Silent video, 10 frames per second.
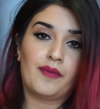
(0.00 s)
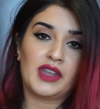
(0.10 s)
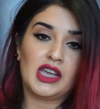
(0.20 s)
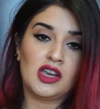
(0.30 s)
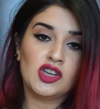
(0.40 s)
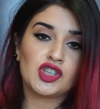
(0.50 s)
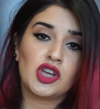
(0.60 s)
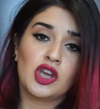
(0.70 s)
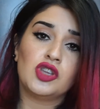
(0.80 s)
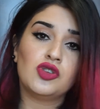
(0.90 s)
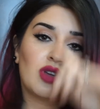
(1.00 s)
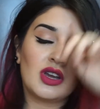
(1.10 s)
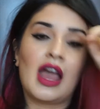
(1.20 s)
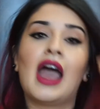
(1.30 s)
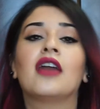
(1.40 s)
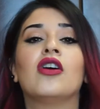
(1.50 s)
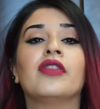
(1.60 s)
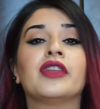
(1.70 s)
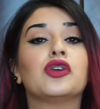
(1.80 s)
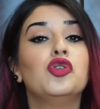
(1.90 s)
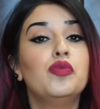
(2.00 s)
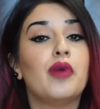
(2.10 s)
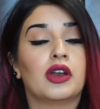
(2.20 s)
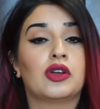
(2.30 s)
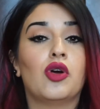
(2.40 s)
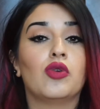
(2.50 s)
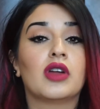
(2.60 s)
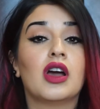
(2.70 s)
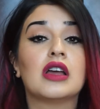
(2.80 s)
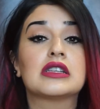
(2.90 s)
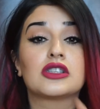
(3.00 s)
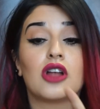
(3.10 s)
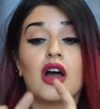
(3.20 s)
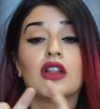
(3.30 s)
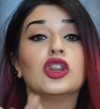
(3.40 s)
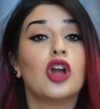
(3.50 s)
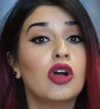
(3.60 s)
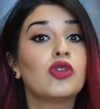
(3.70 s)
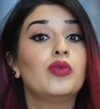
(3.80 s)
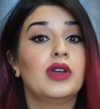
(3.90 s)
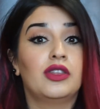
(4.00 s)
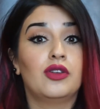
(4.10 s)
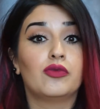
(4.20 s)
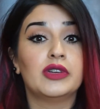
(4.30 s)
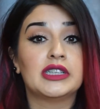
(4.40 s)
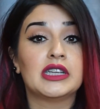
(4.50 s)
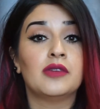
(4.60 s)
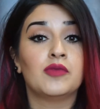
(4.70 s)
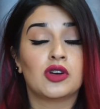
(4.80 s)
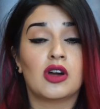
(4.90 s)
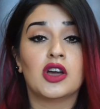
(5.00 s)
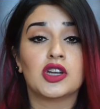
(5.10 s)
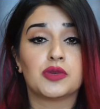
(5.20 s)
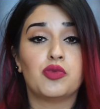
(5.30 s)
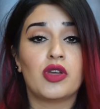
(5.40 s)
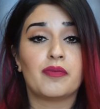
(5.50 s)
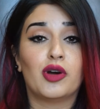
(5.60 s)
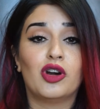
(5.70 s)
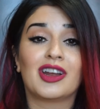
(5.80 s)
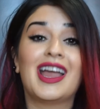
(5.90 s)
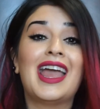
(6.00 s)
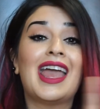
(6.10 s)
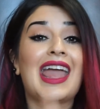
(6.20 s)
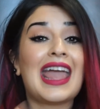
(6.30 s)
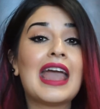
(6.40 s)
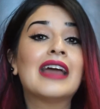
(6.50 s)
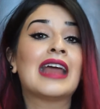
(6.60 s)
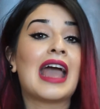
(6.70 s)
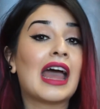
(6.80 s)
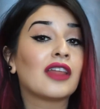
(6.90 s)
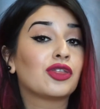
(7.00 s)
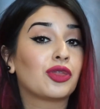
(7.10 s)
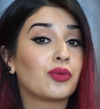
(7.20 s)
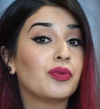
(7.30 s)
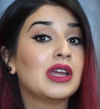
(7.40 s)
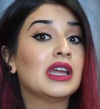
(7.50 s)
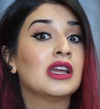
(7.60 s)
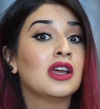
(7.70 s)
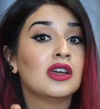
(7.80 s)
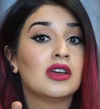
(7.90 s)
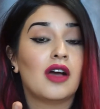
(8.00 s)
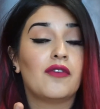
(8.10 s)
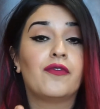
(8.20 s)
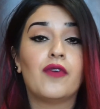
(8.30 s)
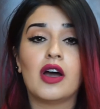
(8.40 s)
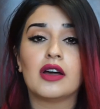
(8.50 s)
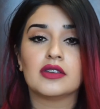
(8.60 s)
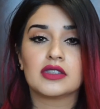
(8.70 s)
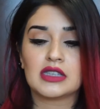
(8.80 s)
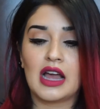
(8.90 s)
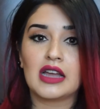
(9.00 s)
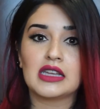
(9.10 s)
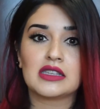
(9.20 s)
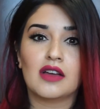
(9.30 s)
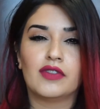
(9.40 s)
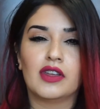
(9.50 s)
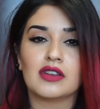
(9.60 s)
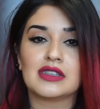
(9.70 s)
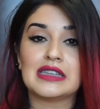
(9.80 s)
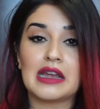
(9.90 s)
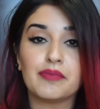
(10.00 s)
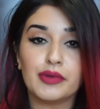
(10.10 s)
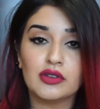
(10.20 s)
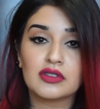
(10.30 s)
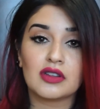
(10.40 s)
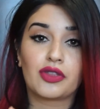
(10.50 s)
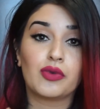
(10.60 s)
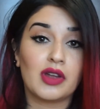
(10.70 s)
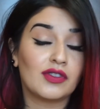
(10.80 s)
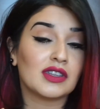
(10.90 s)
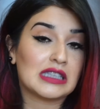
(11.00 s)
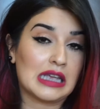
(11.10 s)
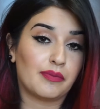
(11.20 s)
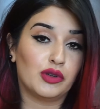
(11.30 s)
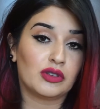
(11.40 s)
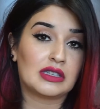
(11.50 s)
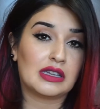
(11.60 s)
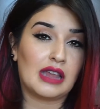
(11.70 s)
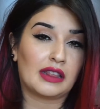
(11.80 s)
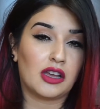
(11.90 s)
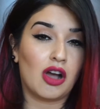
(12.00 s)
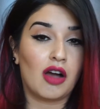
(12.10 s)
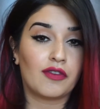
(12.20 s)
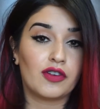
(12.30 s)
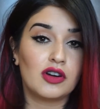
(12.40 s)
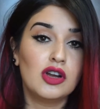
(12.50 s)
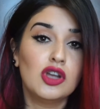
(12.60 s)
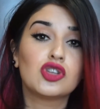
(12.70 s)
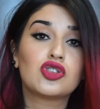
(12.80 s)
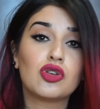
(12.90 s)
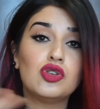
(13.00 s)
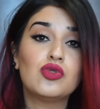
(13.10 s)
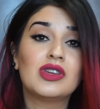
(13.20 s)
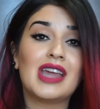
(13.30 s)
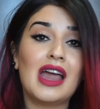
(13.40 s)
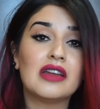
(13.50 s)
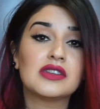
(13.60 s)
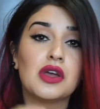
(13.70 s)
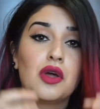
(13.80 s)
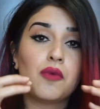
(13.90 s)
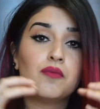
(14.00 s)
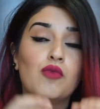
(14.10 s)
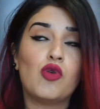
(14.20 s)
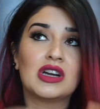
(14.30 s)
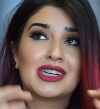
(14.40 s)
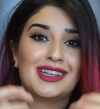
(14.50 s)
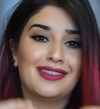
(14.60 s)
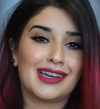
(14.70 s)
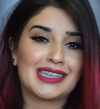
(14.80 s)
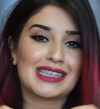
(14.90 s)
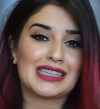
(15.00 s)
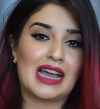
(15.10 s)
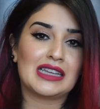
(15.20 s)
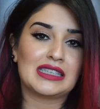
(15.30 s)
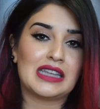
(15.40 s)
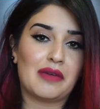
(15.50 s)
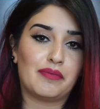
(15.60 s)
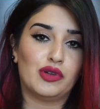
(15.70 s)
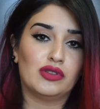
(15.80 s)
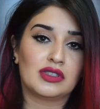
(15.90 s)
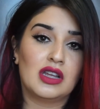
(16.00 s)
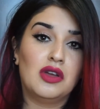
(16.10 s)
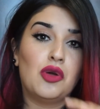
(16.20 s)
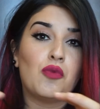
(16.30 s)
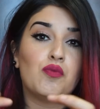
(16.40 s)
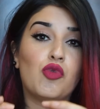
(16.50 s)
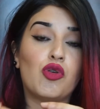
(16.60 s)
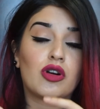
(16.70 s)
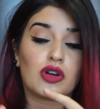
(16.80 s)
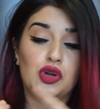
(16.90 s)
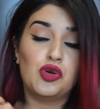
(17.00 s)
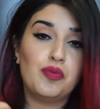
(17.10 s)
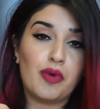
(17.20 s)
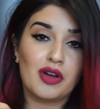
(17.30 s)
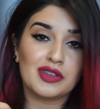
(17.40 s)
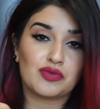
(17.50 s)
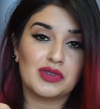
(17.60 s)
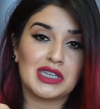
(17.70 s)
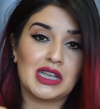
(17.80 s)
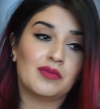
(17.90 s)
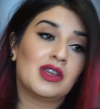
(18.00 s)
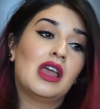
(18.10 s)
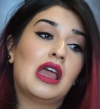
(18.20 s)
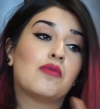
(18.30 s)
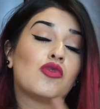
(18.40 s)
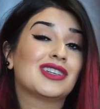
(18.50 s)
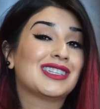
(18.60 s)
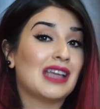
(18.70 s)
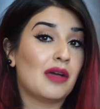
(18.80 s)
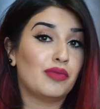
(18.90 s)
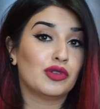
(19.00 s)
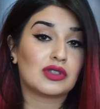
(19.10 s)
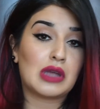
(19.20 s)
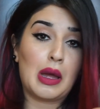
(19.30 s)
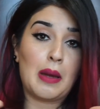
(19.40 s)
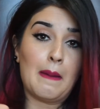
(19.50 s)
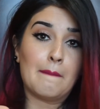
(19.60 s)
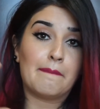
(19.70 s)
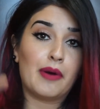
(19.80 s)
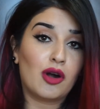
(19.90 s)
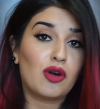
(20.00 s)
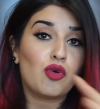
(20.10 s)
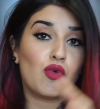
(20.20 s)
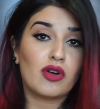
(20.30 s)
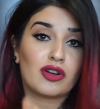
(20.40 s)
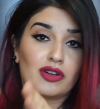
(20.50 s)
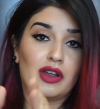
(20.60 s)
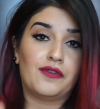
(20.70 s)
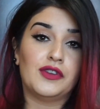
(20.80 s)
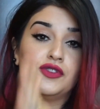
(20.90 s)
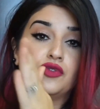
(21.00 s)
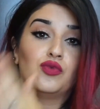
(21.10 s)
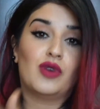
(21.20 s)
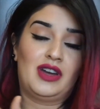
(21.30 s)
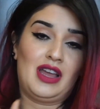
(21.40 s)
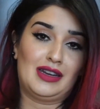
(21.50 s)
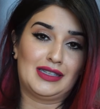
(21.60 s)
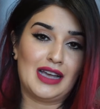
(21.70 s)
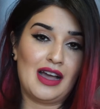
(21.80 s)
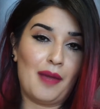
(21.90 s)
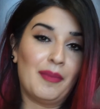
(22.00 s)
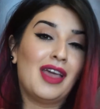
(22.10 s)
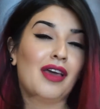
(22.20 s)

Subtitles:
each. You can add on the coupon code as along with redeem your 100-point perk and add three size of the samples, 3 of the samples that they offer. So you get more deluxe size samples, more coupons redeemed, and more samples per order if you do 1 at a time.